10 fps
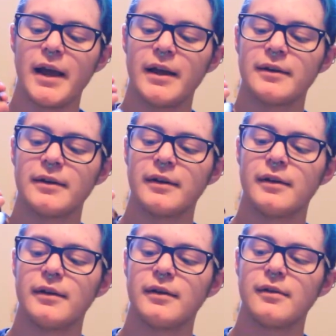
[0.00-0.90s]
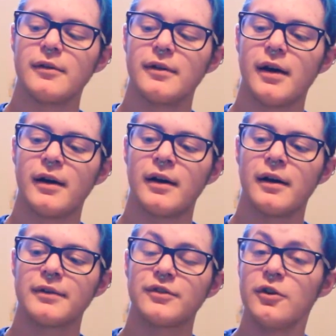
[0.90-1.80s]
and
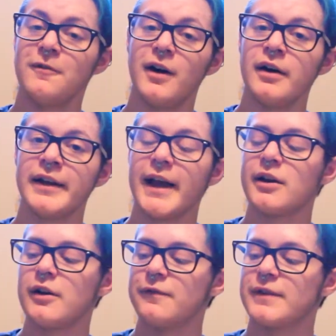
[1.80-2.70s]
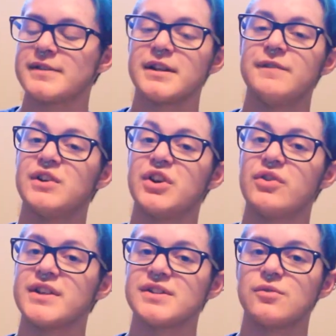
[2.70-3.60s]
so far Gandalf doesn't even
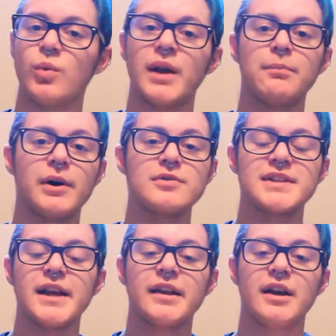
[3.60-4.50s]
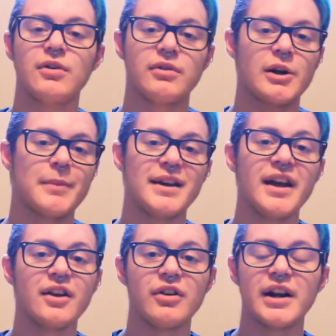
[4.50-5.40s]
notice when Bo's hanging out around my
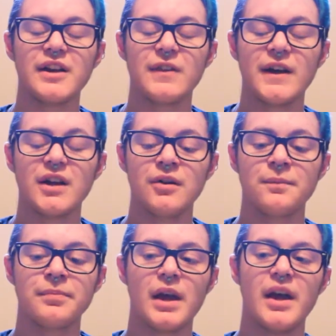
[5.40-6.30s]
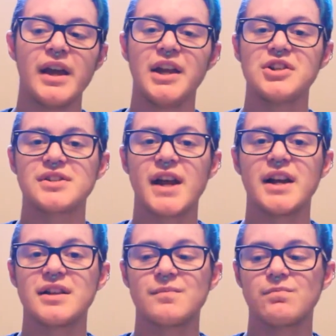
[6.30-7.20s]
neck or anything. He just
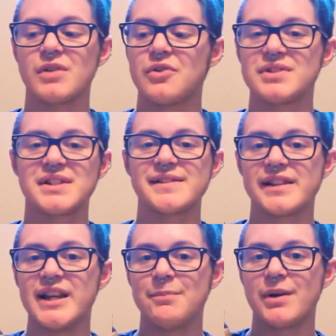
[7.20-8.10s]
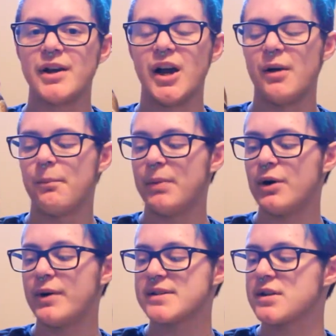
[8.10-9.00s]
kind of goes to sleep.
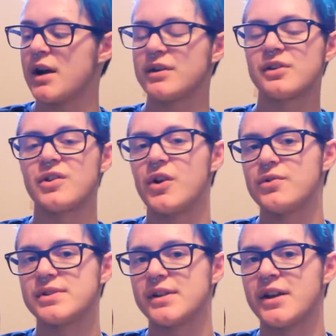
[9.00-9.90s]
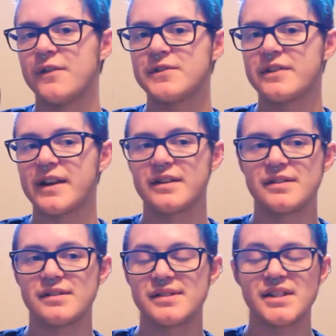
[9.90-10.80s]
Bo has gotten close enough to like
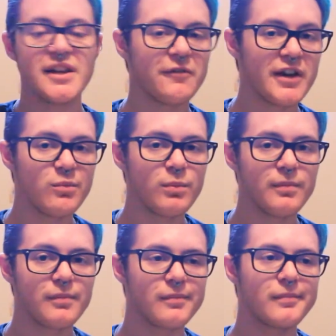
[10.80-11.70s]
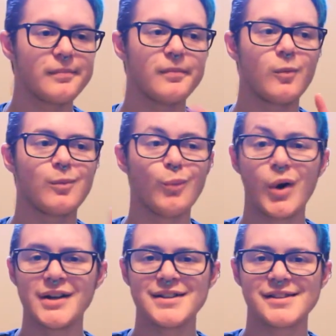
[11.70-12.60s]
sniff him
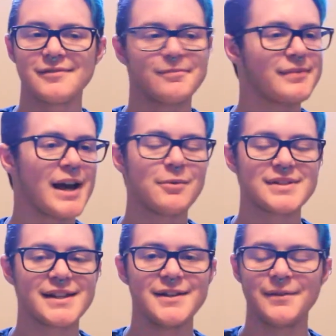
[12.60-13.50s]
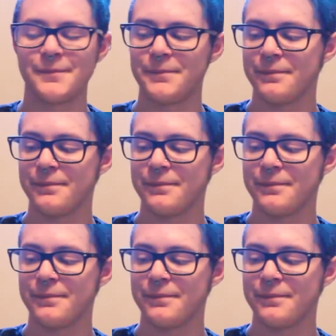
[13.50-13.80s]
once. That was it.